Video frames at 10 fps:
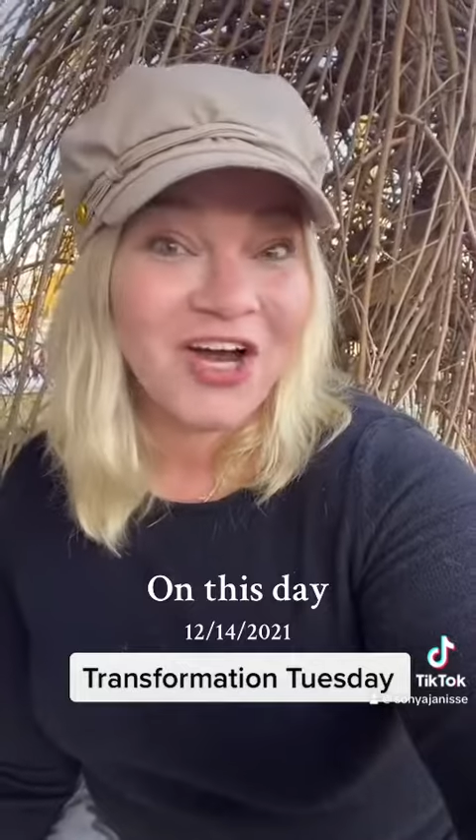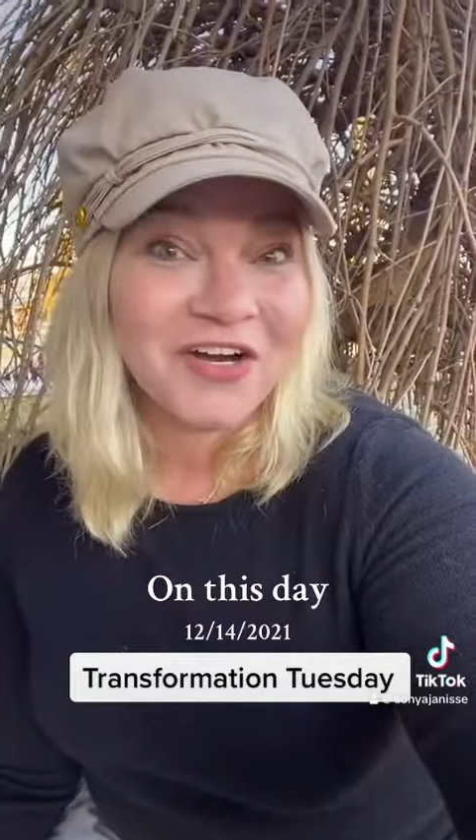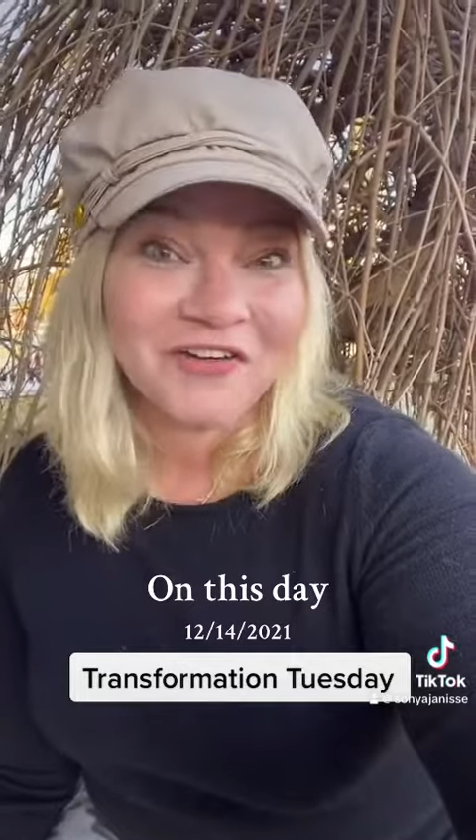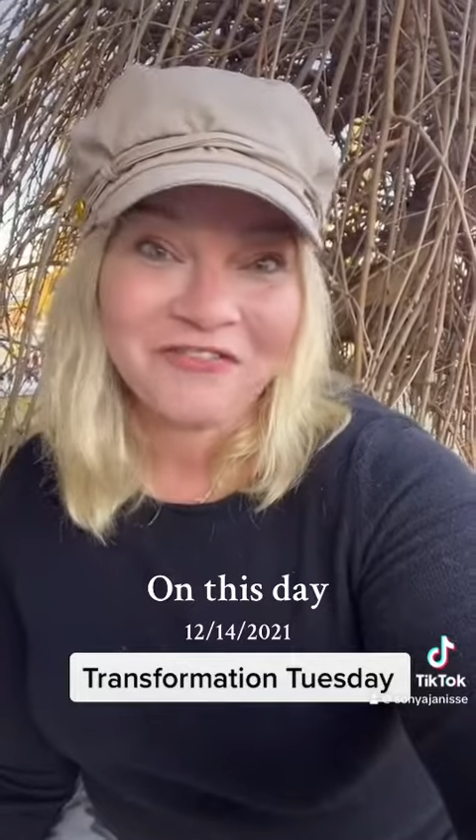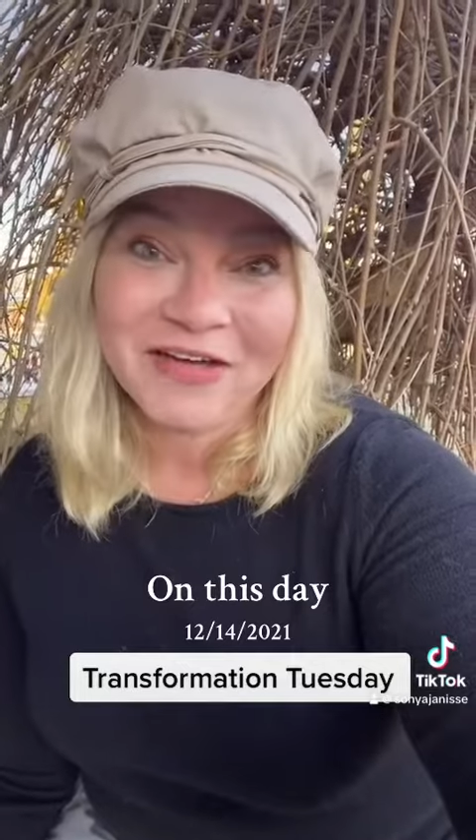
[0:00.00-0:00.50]
on
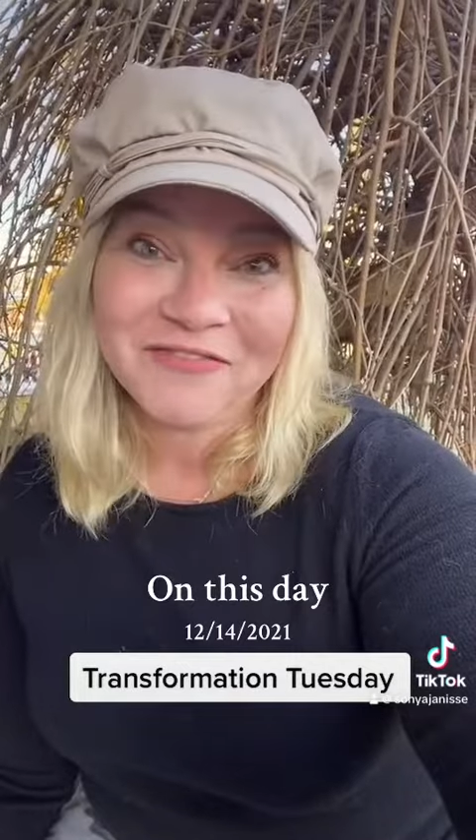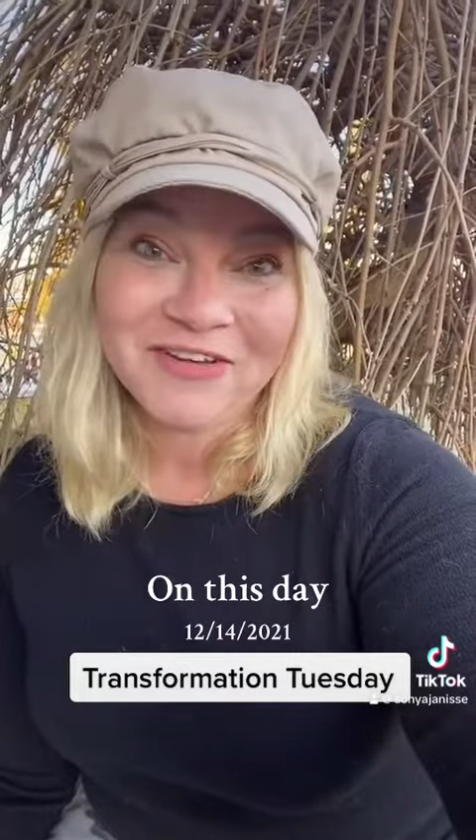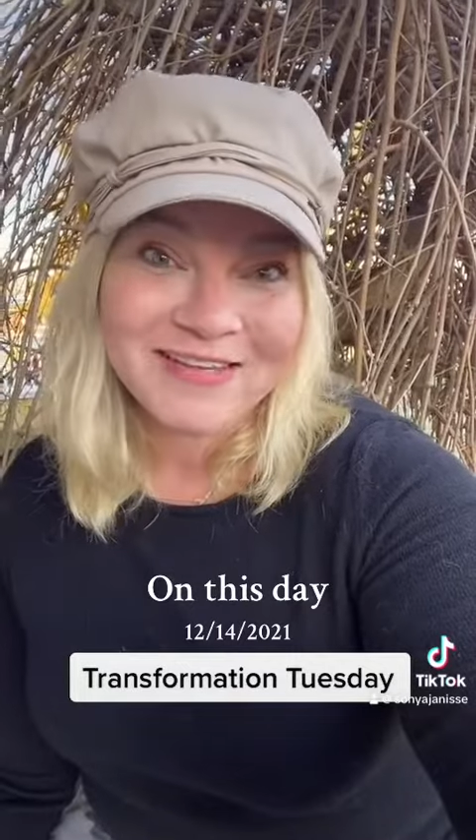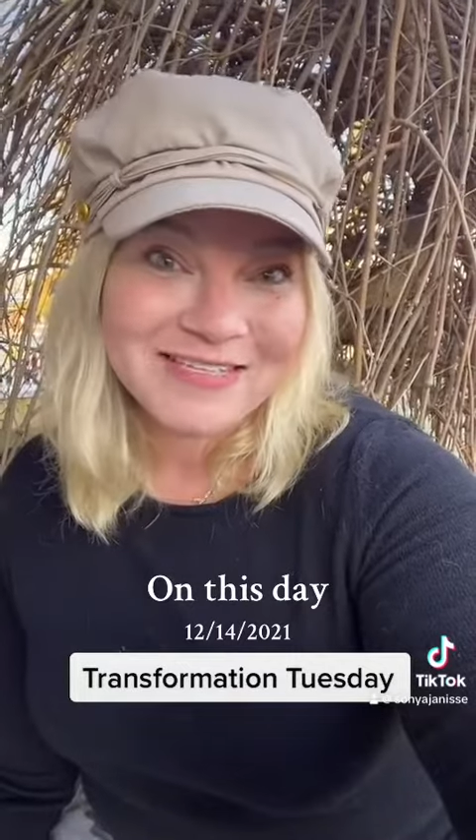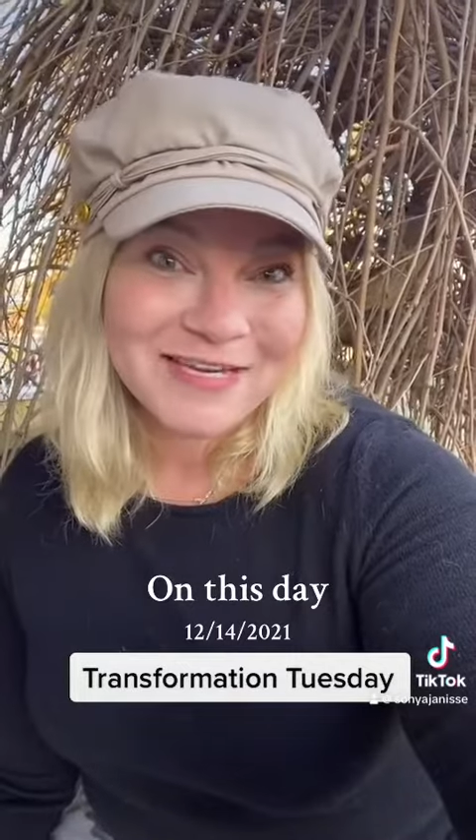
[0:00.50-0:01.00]
your
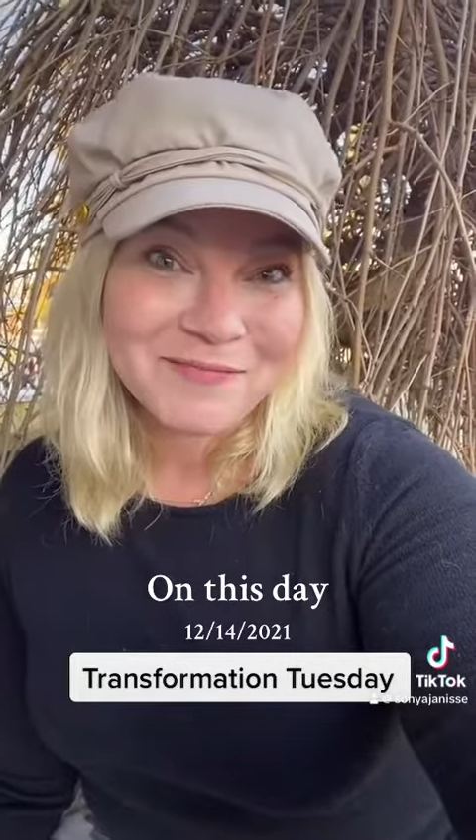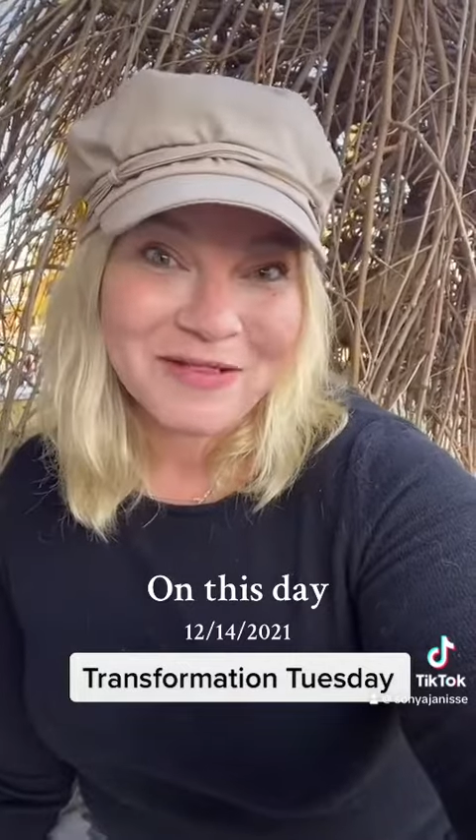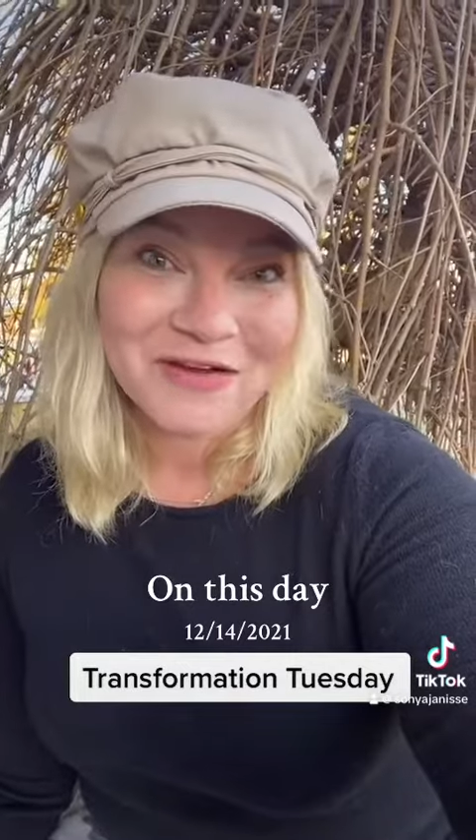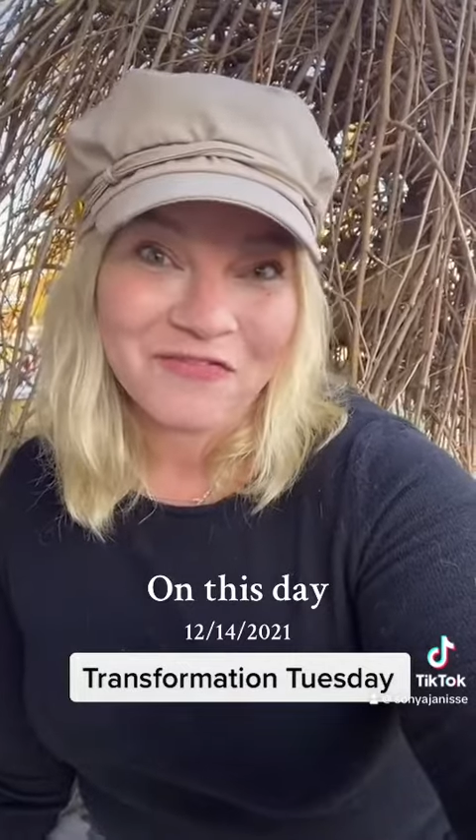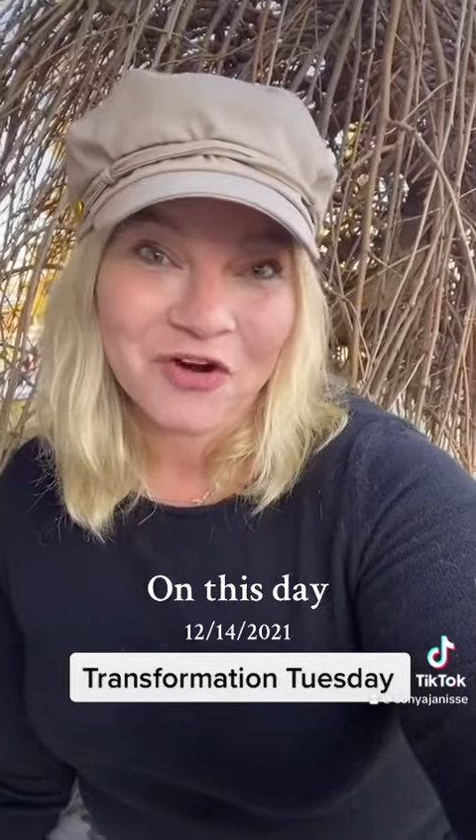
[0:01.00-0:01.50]
favorite listening
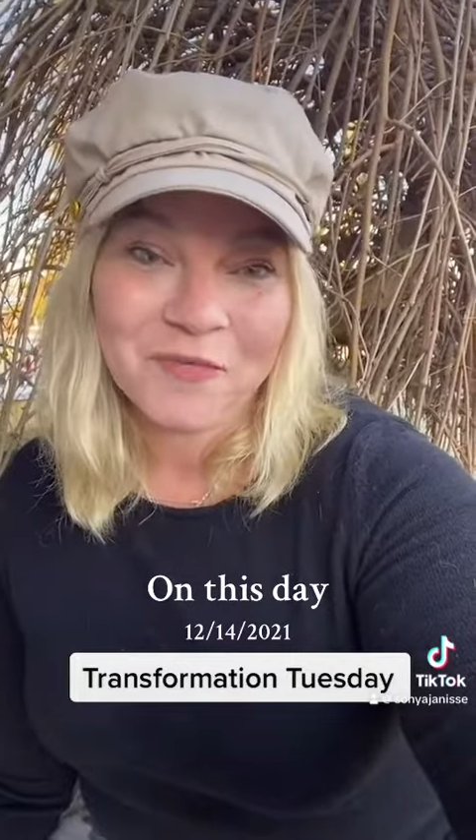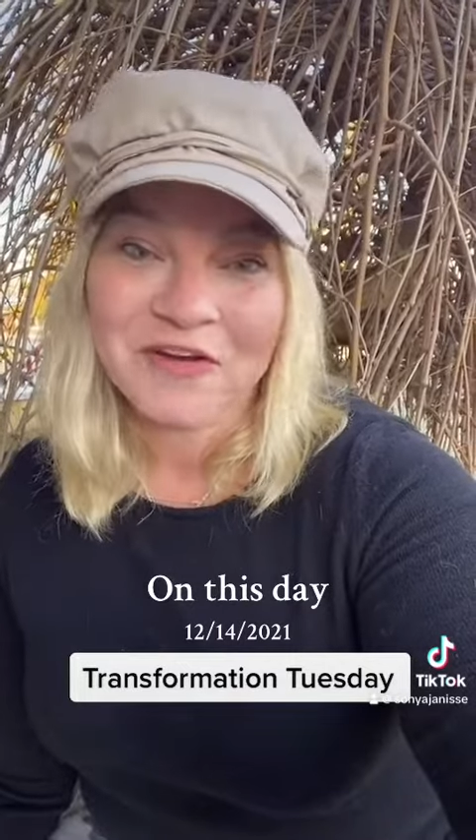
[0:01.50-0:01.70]
platform.